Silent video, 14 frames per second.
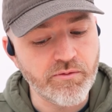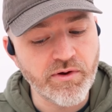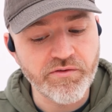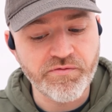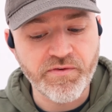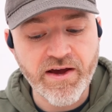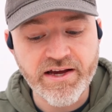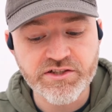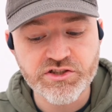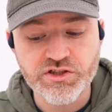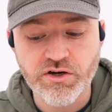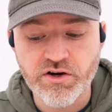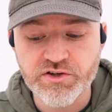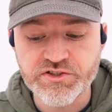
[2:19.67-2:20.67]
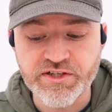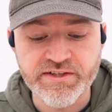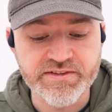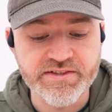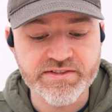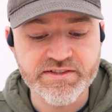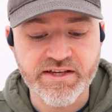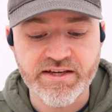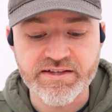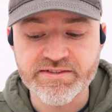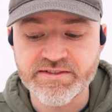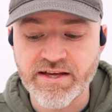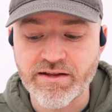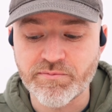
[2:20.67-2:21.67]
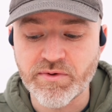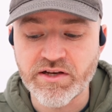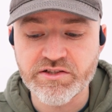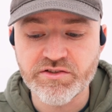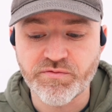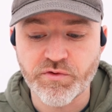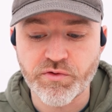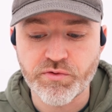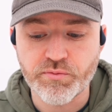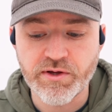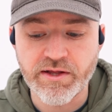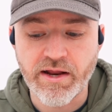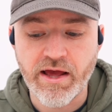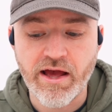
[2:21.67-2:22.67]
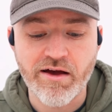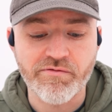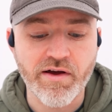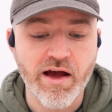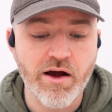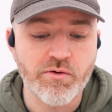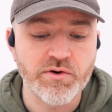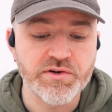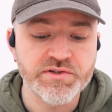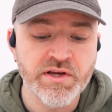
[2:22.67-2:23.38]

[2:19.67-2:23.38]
we have fast charging in this case, 10 minutes for 3.5 hours.